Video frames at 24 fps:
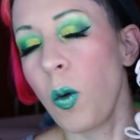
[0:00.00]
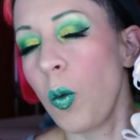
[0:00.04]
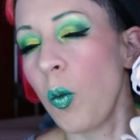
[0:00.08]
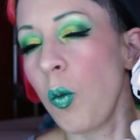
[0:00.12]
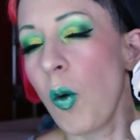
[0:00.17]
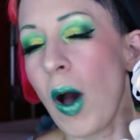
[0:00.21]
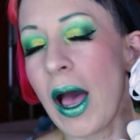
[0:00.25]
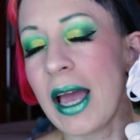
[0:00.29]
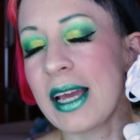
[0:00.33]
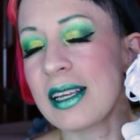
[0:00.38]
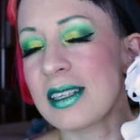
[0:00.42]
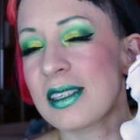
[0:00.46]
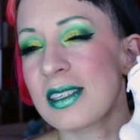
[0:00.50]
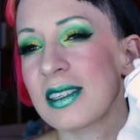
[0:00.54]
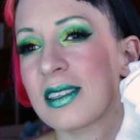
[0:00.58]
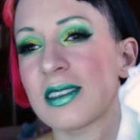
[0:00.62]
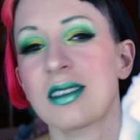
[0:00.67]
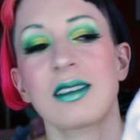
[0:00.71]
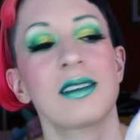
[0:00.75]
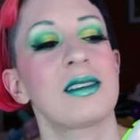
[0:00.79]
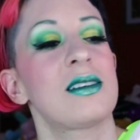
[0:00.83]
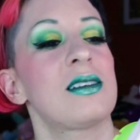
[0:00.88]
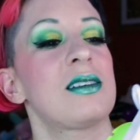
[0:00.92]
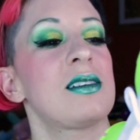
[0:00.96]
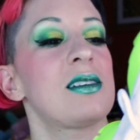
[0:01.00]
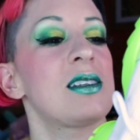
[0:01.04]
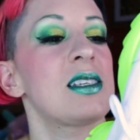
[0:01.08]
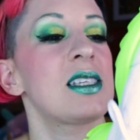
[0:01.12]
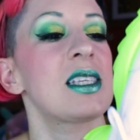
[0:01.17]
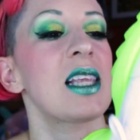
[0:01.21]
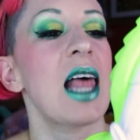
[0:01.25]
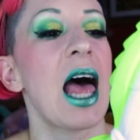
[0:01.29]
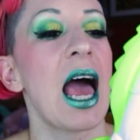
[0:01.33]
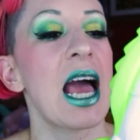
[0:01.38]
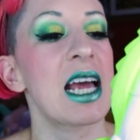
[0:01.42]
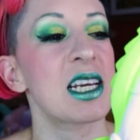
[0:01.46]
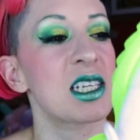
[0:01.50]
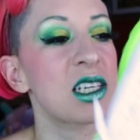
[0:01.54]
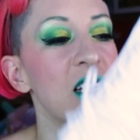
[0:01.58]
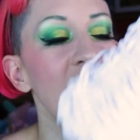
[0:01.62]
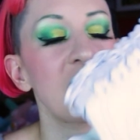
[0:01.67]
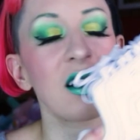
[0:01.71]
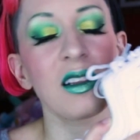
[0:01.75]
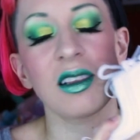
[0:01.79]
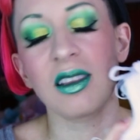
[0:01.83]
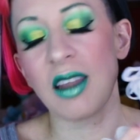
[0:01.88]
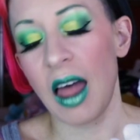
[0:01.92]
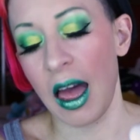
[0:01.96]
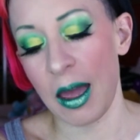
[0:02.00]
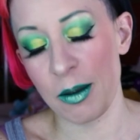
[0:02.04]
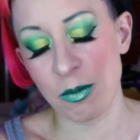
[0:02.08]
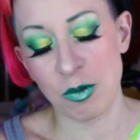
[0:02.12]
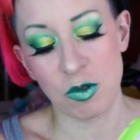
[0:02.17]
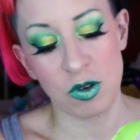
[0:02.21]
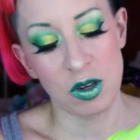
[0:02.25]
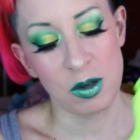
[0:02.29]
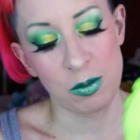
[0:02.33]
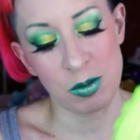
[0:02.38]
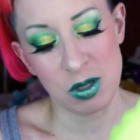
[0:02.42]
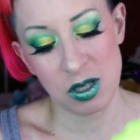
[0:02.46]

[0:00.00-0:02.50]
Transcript: white slash lime green